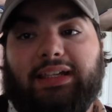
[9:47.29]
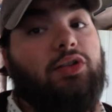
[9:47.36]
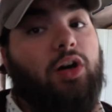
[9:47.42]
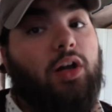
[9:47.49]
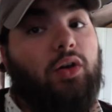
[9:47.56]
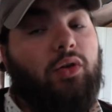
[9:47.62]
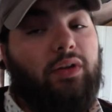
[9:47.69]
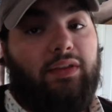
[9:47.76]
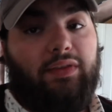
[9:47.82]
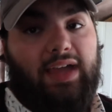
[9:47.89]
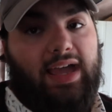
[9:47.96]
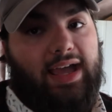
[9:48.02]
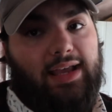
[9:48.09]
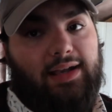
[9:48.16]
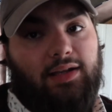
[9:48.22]
Not only
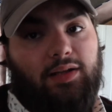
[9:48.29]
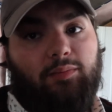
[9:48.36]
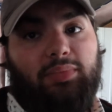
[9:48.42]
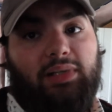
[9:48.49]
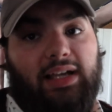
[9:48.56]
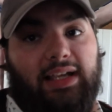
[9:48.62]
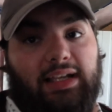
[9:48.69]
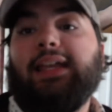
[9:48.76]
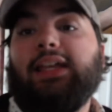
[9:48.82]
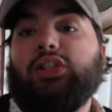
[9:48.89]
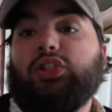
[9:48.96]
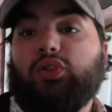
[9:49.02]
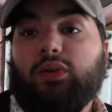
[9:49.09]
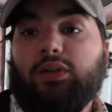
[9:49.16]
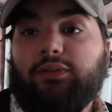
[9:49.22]
that, but a
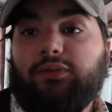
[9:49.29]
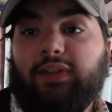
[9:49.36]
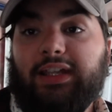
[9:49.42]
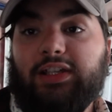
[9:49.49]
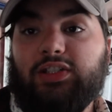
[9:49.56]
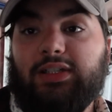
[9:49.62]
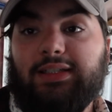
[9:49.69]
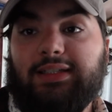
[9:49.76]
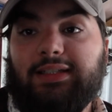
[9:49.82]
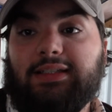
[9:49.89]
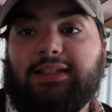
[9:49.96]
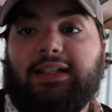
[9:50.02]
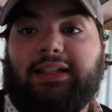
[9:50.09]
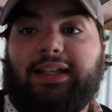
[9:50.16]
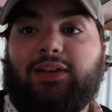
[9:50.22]
shorter flange distance
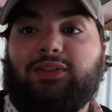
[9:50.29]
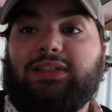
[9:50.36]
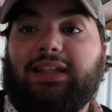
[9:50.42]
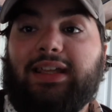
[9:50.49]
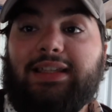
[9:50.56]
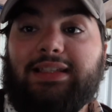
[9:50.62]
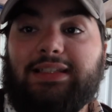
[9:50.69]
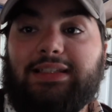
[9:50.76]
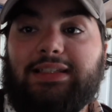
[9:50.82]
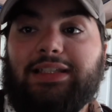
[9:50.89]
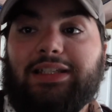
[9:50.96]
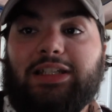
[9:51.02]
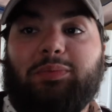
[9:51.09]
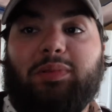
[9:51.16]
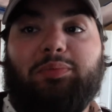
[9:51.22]
allows lenses
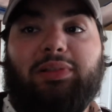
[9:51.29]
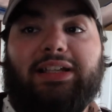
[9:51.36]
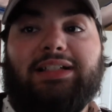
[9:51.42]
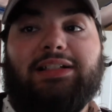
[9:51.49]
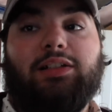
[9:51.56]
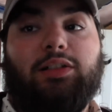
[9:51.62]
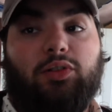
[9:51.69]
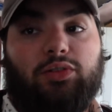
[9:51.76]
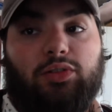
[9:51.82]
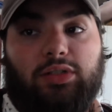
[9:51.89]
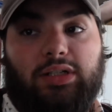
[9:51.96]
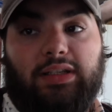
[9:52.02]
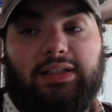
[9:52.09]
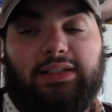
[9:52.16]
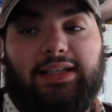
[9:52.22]
to be placed closer
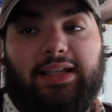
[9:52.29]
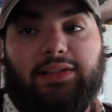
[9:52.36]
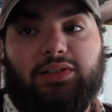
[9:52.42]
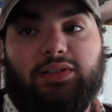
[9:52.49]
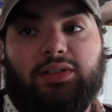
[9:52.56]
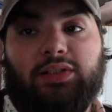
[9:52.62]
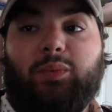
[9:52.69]
to the sensor,